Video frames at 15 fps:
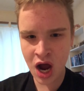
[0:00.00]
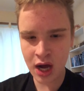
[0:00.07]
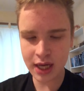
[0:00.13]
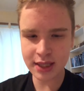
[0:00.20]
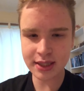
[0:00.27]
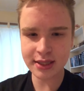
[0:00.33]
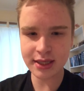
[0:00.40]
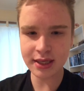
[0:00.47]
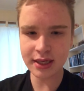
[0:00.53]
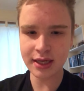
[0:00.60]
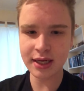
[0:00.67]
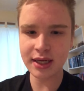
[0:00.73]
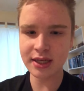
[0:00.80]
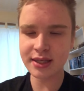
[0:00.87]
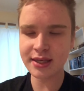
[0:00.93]

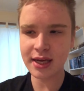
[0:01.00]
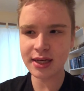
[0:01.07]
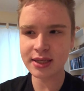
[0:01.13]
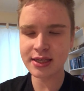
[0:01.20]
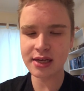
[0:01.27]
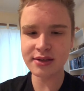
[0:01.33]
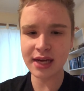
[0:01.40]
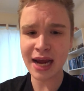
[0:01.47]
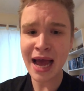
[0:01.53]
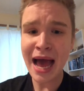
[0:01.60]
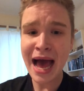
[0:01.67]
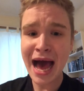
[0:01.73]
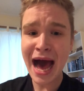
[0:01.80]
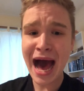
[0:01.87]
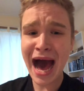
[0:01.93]
instead it sounds like,
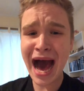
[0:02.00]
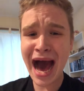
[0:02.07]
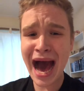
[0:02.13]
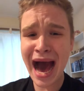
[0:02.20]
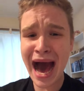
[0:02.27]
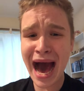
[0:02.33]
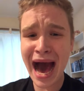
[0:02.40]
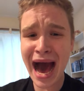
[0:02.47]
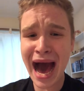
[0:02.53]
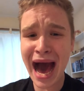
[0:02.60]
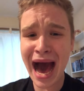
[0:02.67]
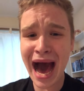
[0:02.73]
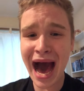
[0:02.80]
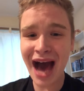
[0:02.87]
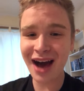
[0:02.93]

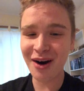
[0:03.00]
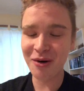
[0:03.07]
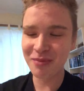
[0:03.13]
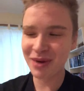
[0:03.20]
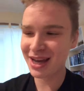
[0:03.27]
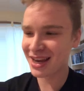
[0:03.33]
ah! Oh my